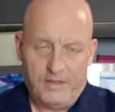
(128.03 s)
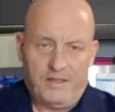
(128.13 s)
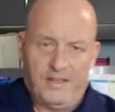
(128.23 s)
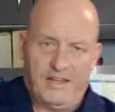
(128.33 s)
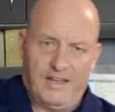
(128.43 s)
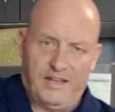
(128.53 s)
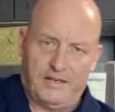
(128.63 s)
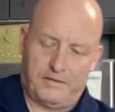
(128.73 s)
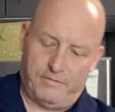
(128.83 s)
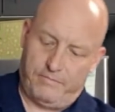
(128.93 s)

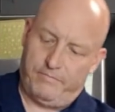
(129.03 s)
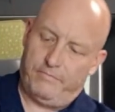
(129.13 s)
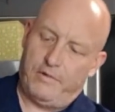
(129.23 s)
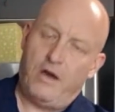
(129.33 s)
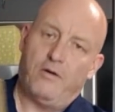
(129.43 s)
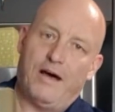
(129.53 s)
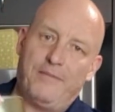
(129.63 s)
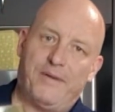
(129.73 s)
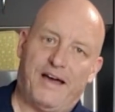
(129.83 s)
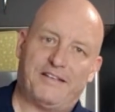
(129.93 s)
And oh,
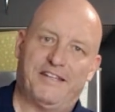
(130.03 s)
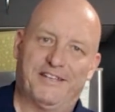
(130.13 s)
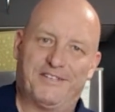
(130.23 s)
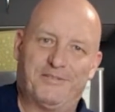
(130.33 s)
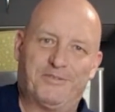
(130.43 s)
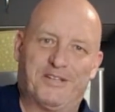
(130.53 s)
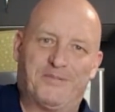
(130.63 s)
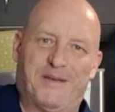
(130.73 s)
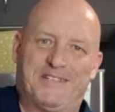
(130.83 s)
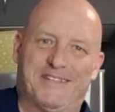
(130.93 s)
unmarked tins. I wasn't
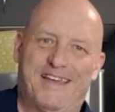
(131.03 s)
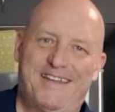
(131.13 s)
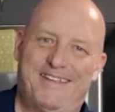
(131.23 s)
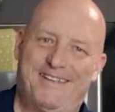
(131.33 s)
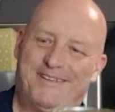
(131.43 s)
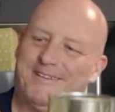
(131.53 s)
expecting that.